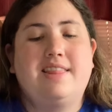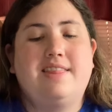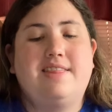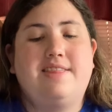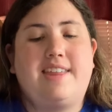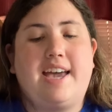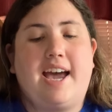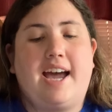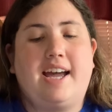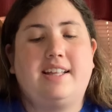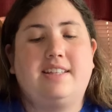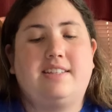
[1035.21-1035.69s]

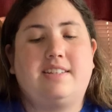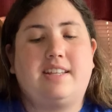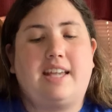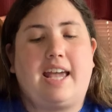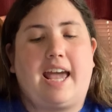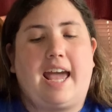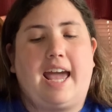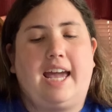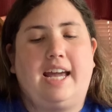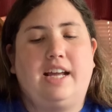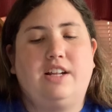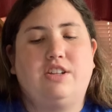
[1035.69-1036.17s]
That's
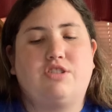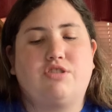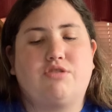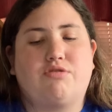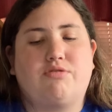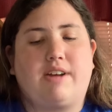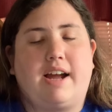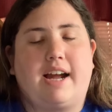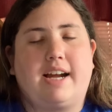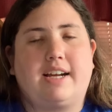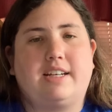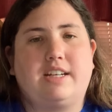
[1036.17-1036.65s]
a
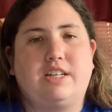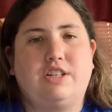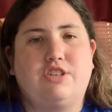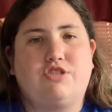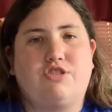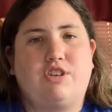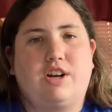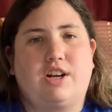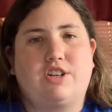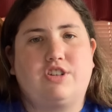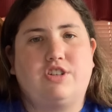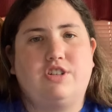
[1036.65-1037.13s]
direct
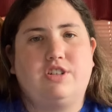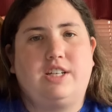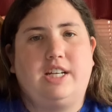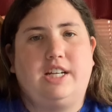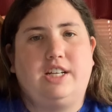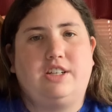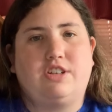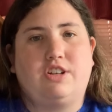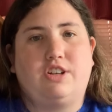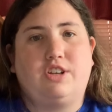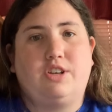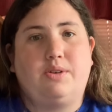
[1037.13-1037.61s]
instruction
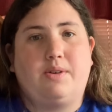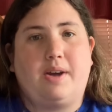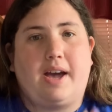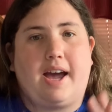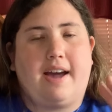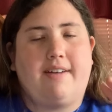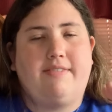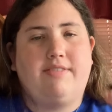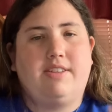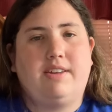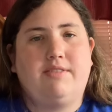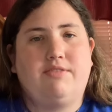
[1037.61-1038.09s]
teacher. You
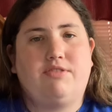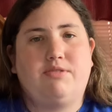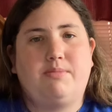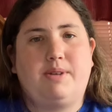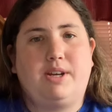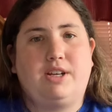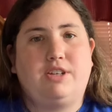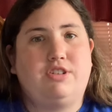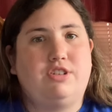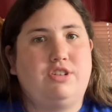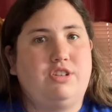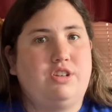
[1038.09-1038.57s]
have the
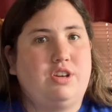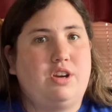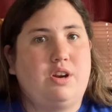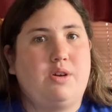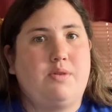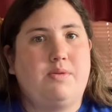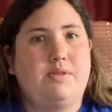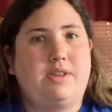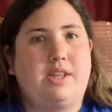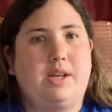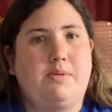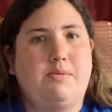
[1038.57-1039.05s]
information, you know
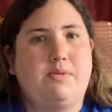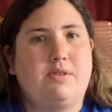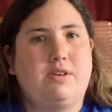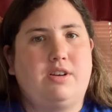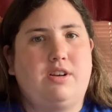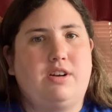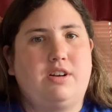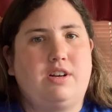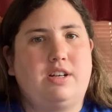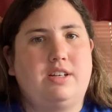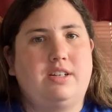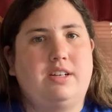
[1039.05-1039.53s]
what they want to
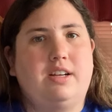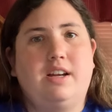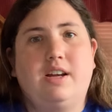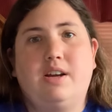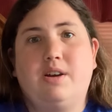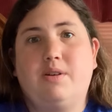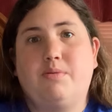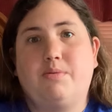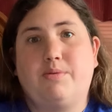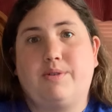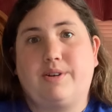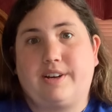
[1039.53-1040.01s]
learn,
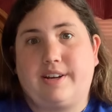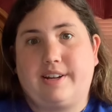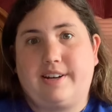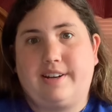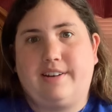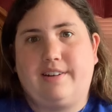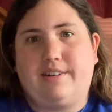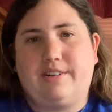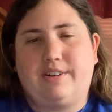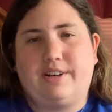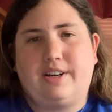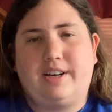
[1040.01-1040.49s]
we're going
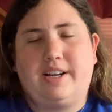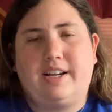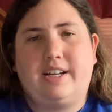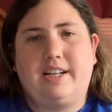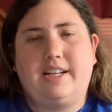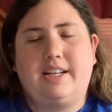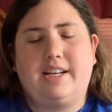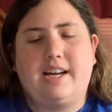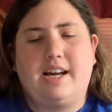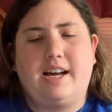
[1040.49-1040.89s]
to learn it.